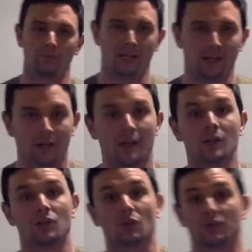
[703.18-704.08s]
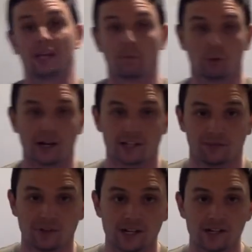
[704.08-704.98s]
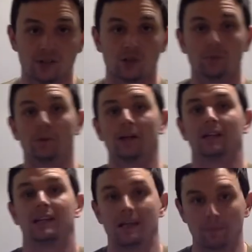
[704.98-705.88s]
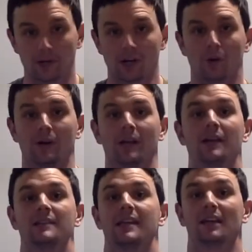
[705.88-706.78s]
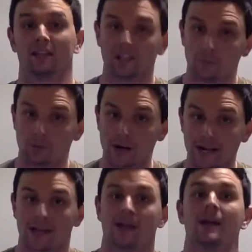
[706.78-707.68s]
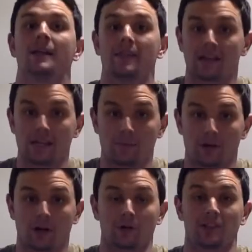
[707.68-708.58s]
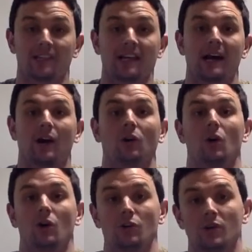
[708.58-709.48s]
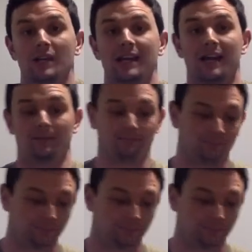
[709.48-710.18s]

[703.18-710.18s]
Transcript: minute, so take breaks if you need to, but keep it going. Take a little break, then keep it going. See how long you can get.